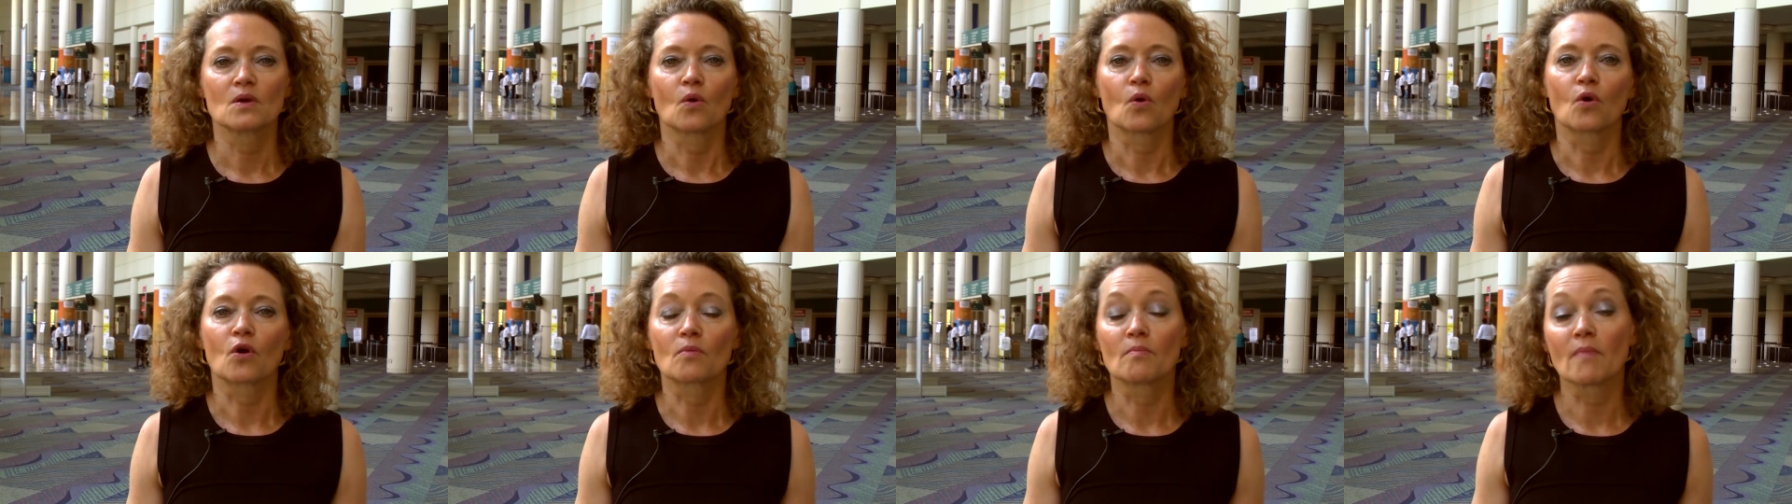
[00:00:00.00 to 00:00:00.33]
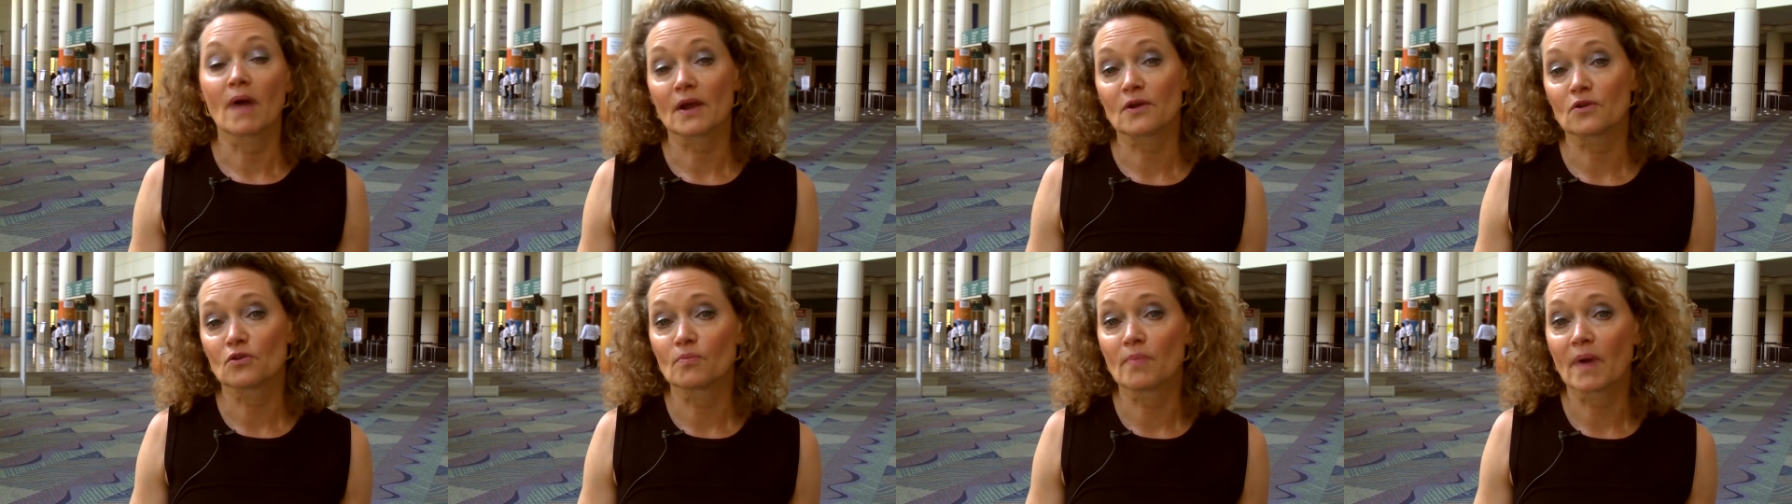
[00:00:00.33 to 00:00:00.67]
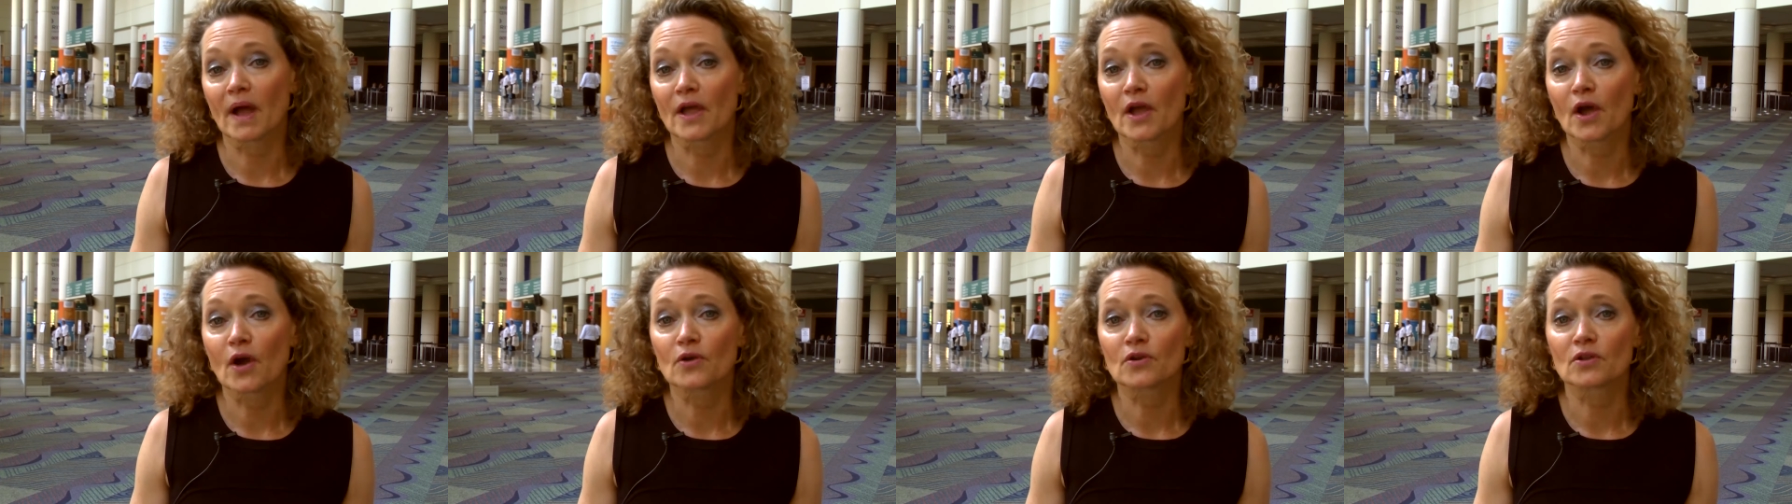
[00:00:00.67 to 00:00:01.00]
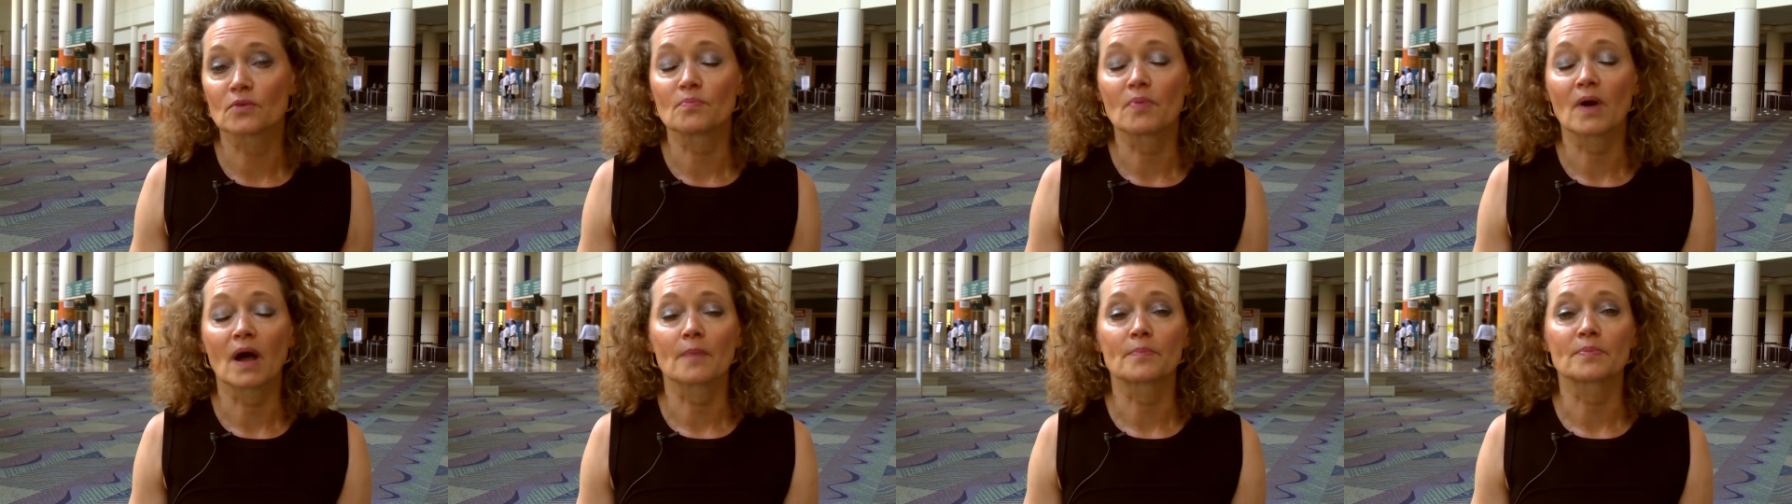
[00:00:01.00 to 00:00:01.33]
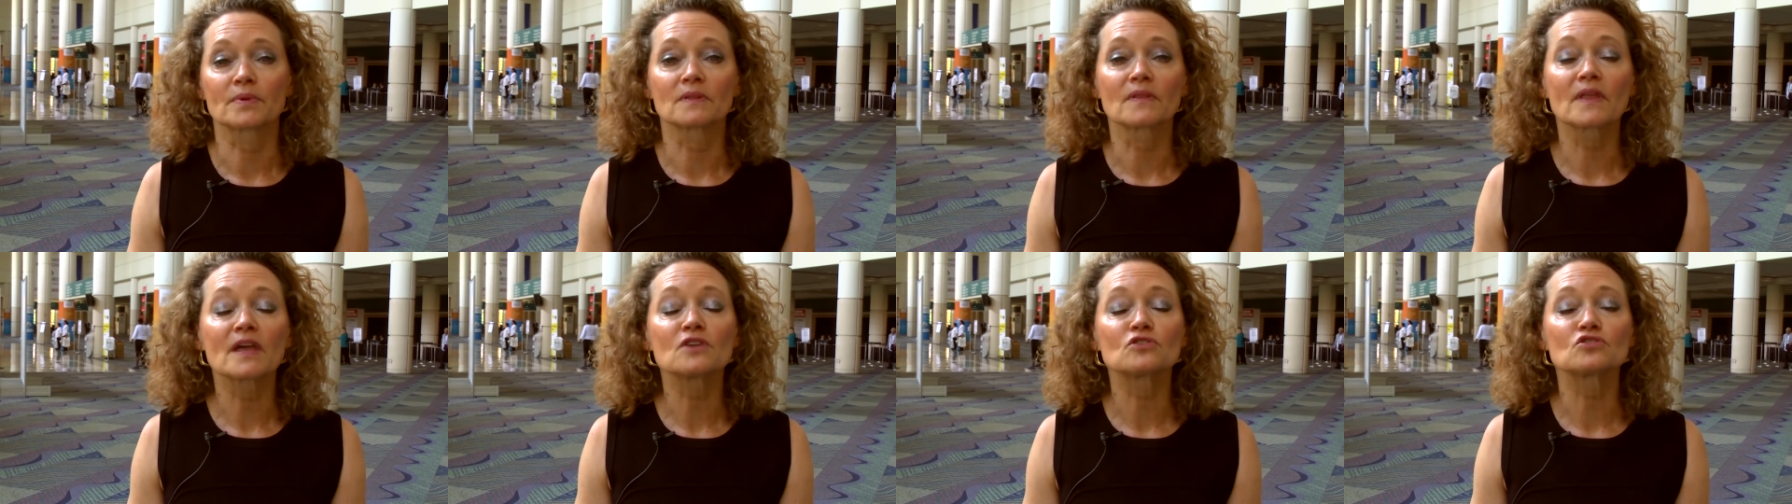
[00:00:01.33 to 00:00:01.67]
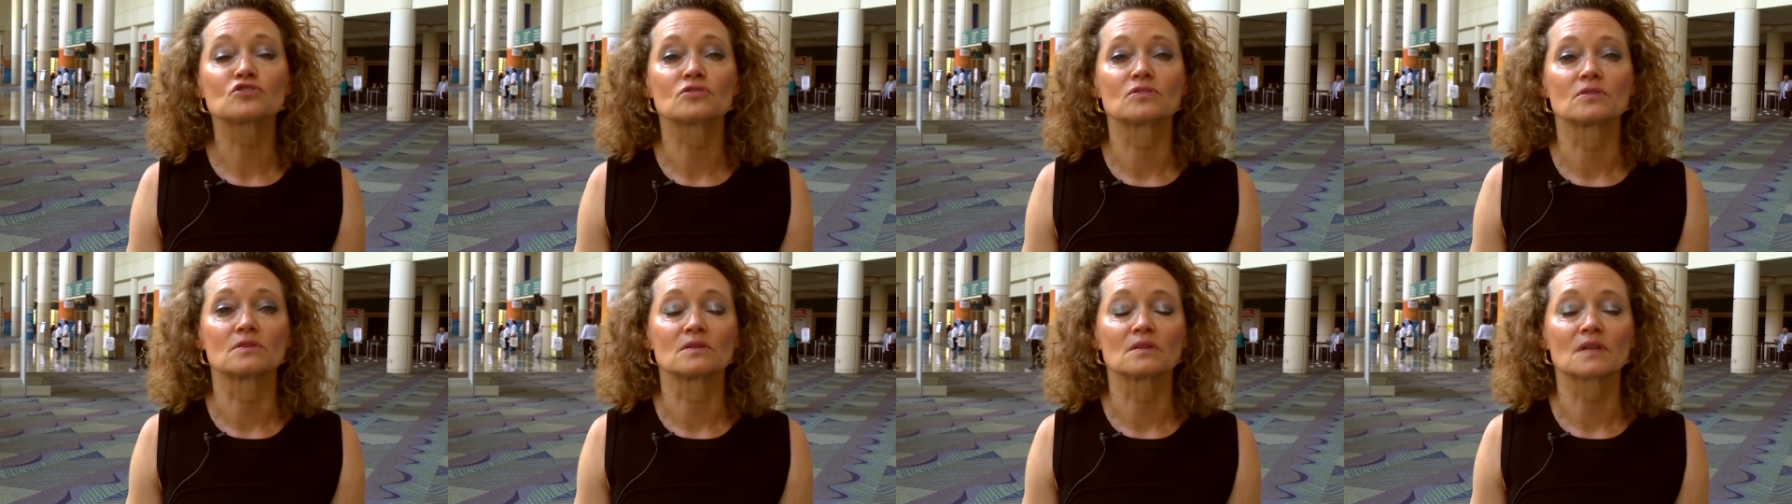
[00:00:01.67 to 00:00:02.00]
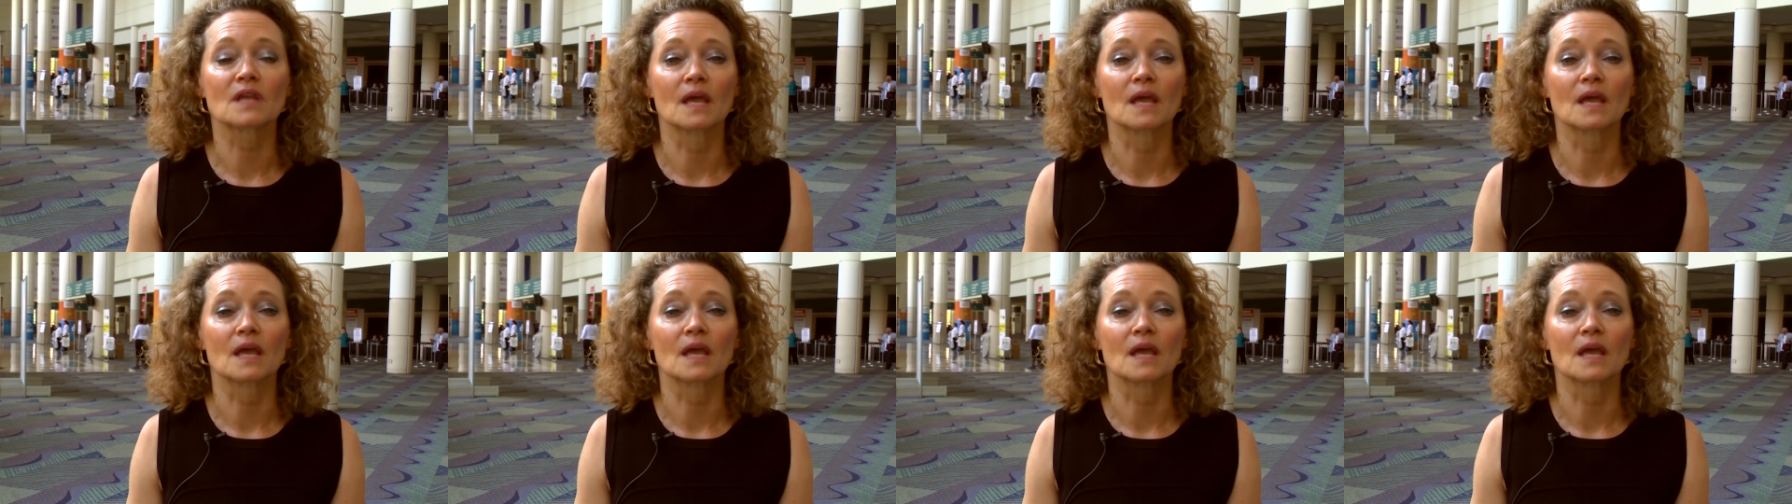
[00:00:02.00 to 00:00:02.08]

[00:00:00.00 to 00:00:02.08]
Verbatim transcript: or microbiota population